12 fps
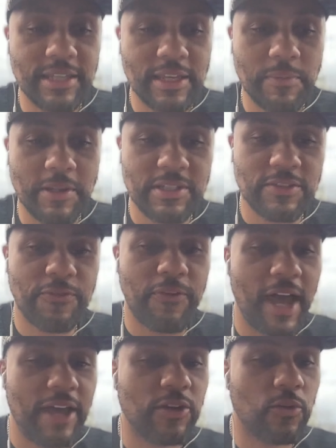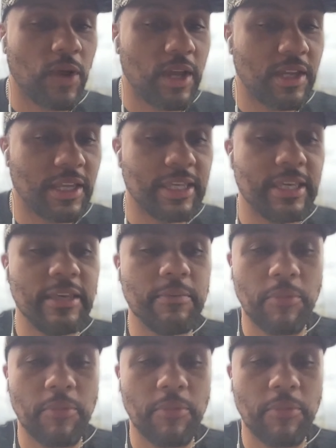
deep and just find a way to keep